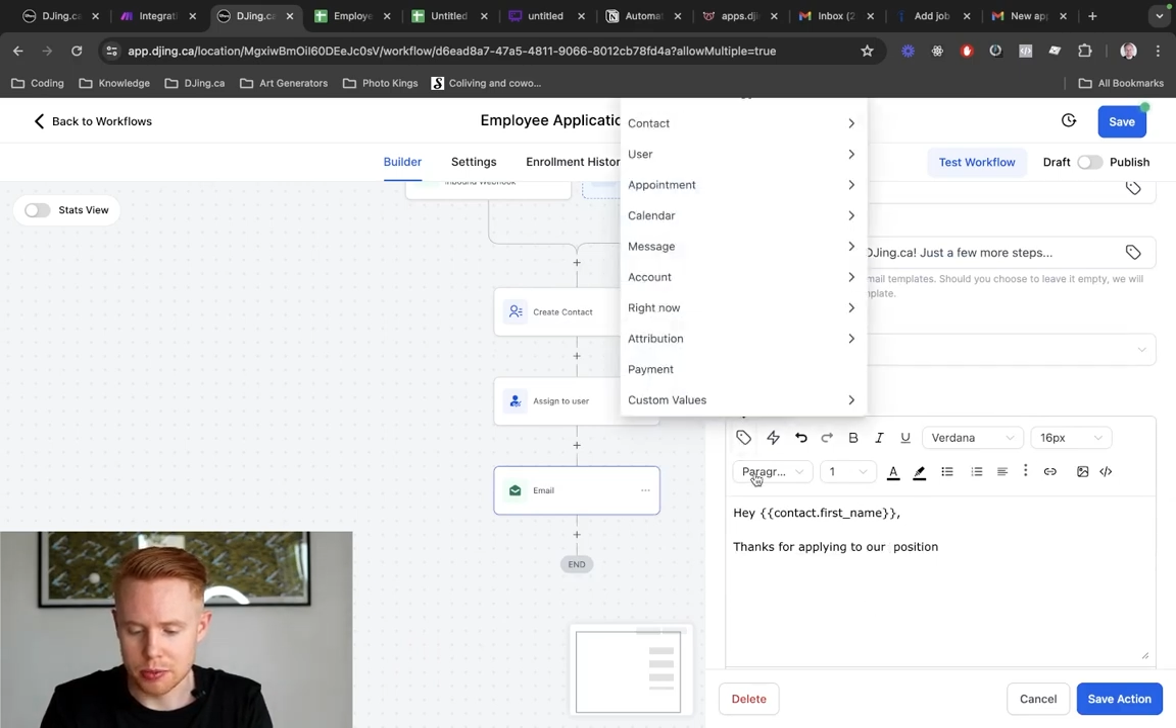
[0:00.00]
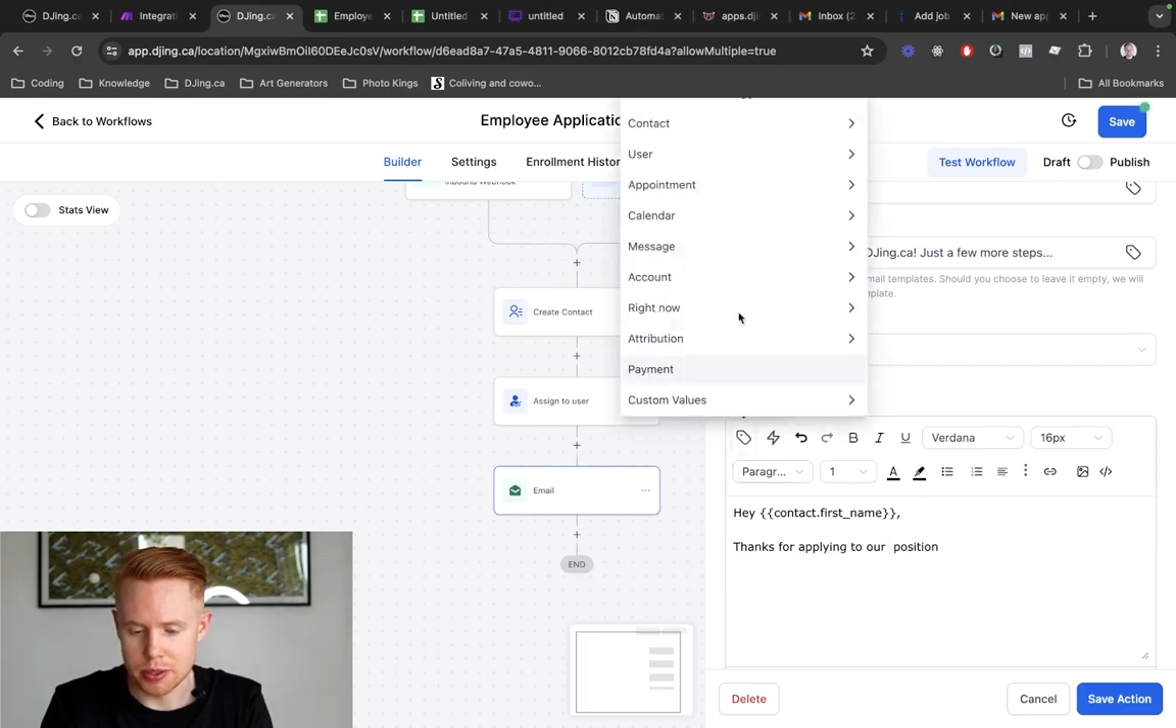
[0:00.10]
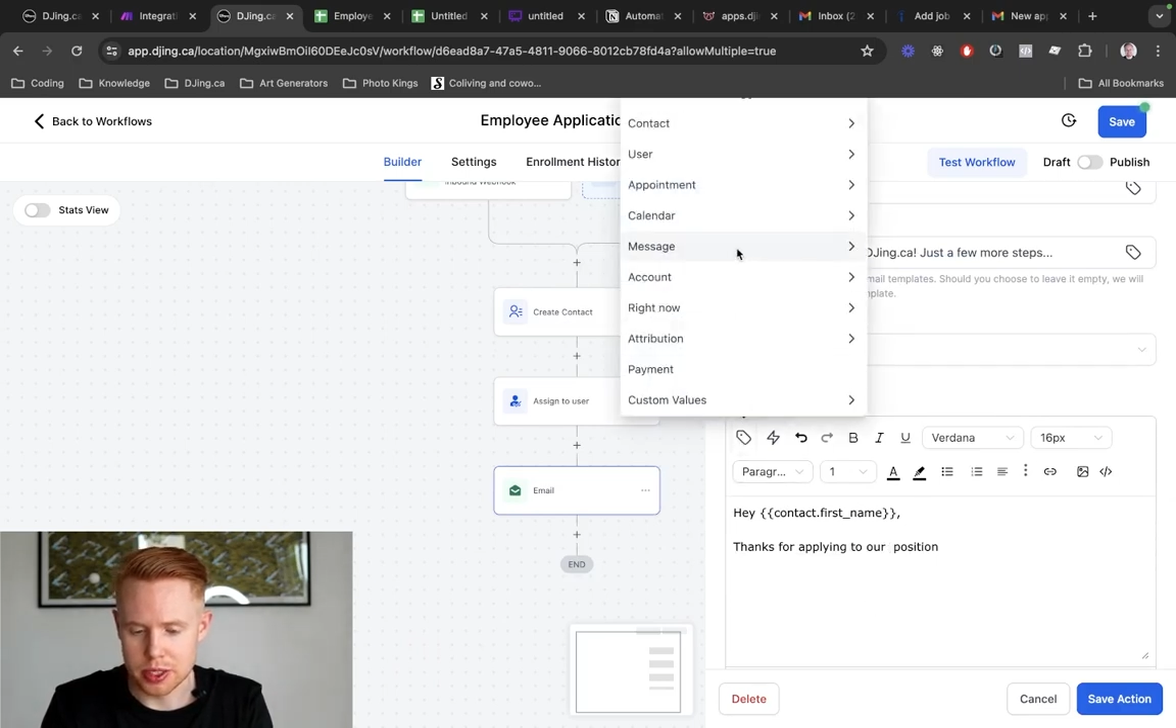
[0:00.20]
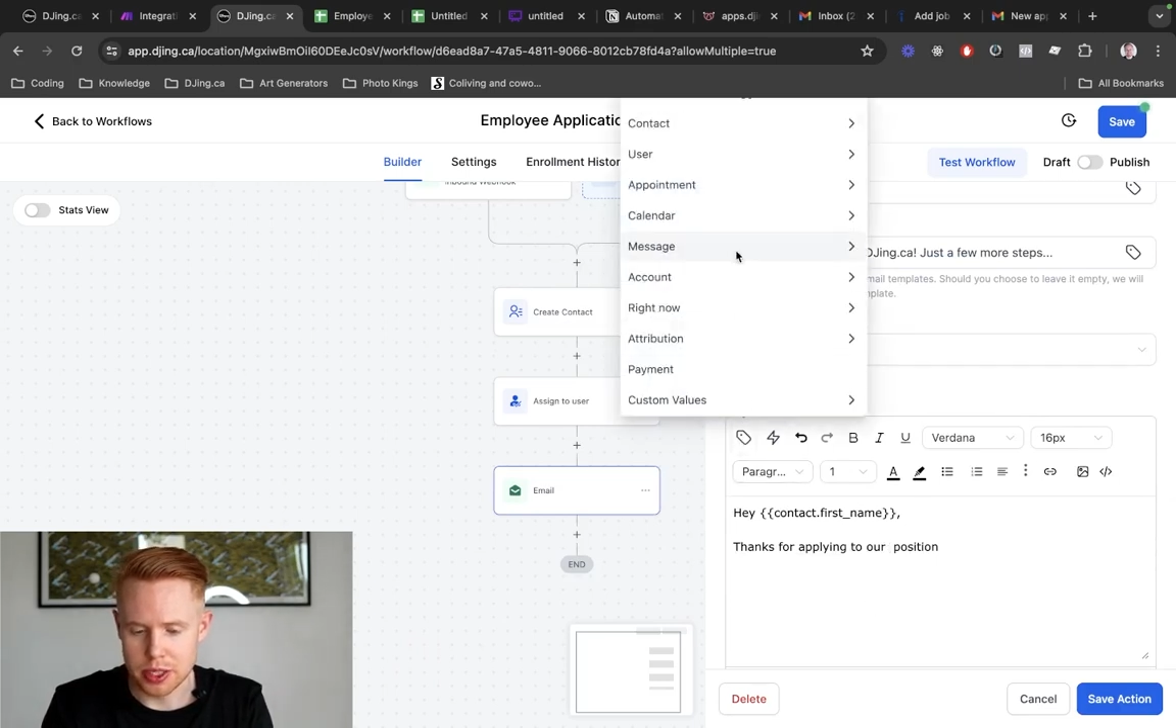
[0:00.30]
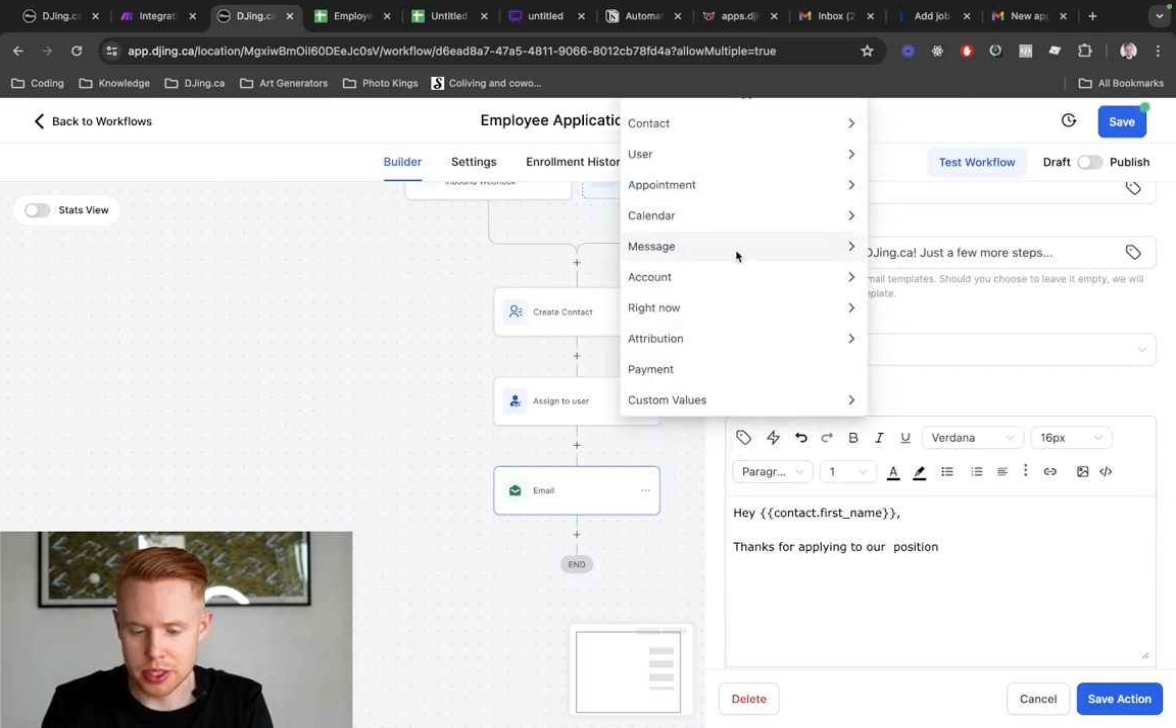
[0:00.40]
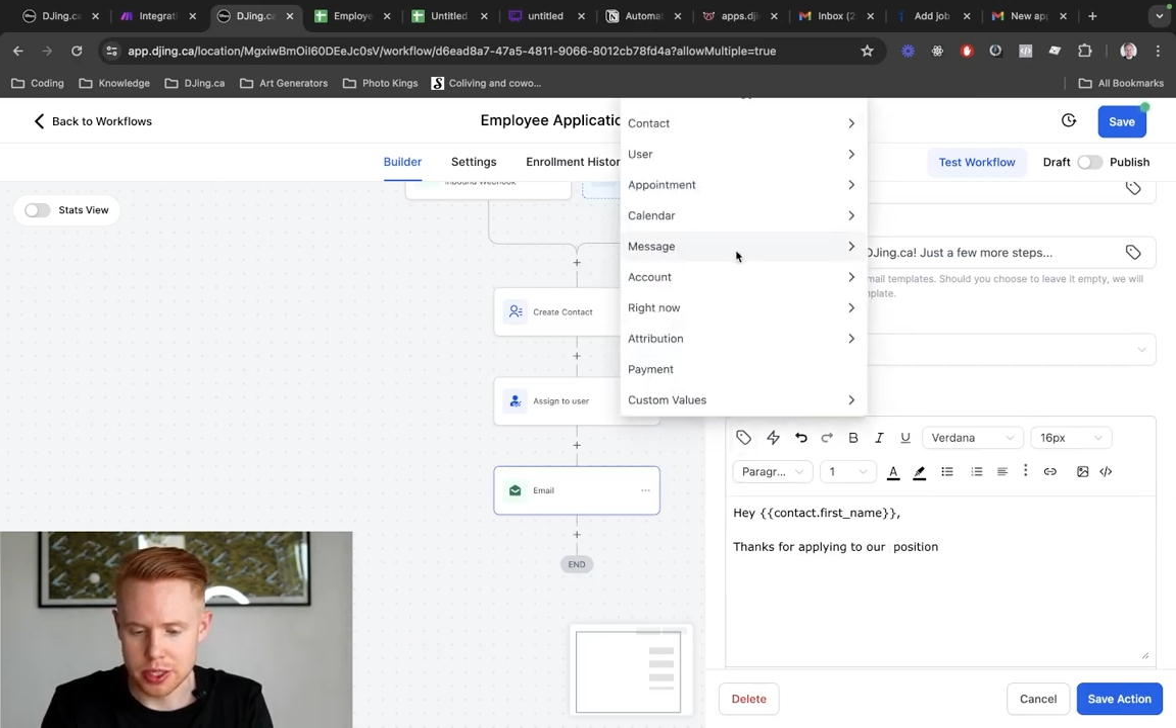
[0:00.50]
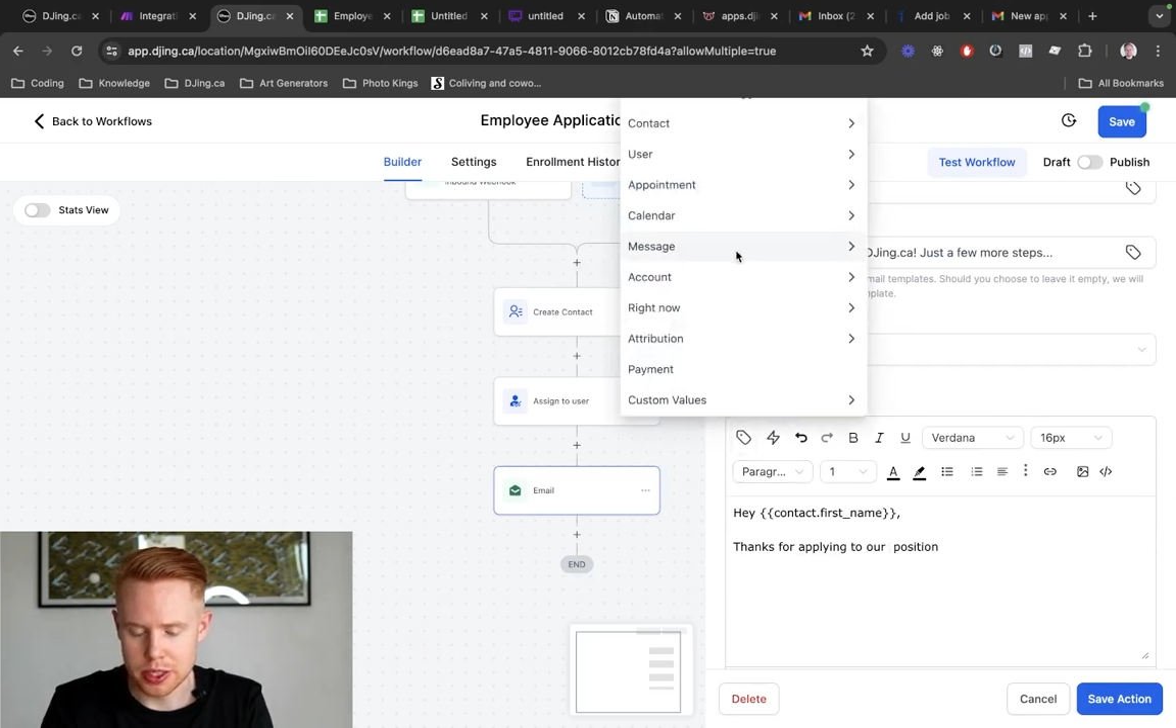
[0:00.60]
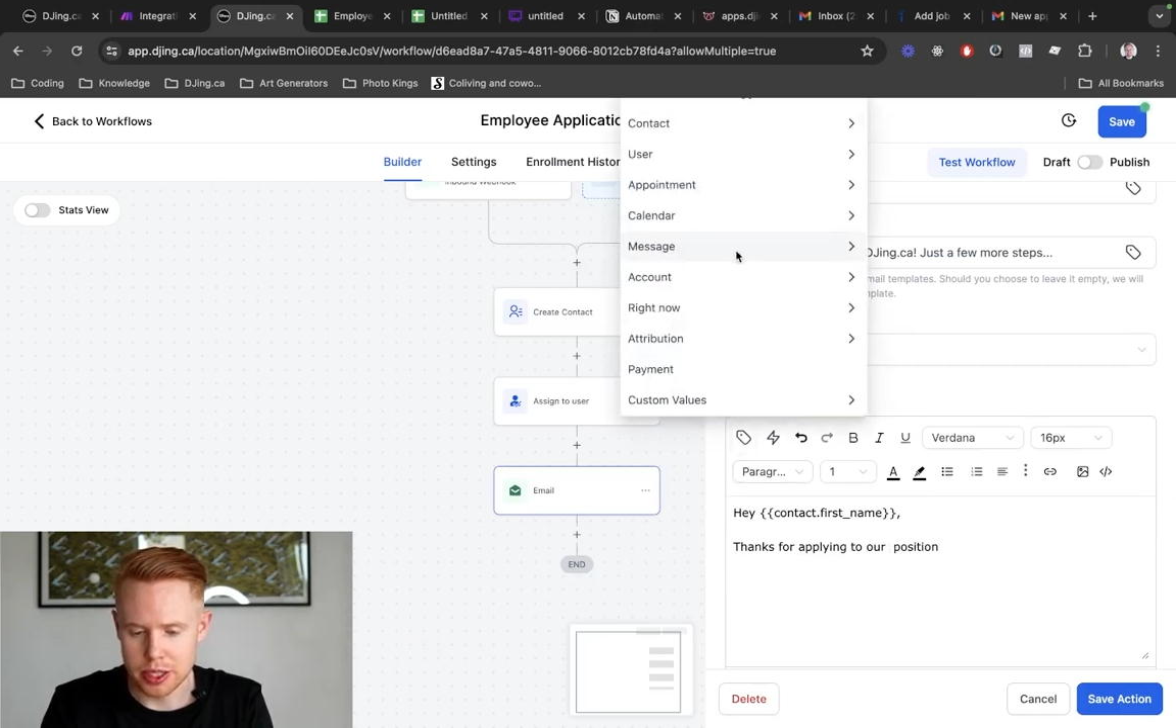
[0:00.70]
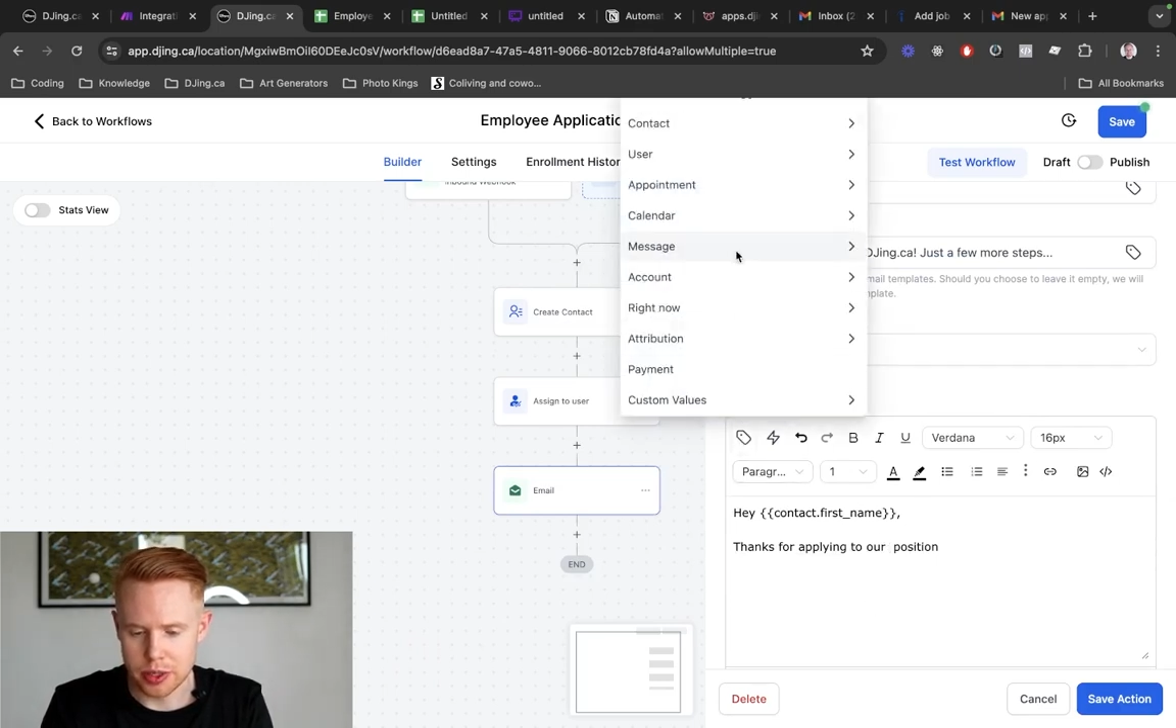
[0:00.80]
position that they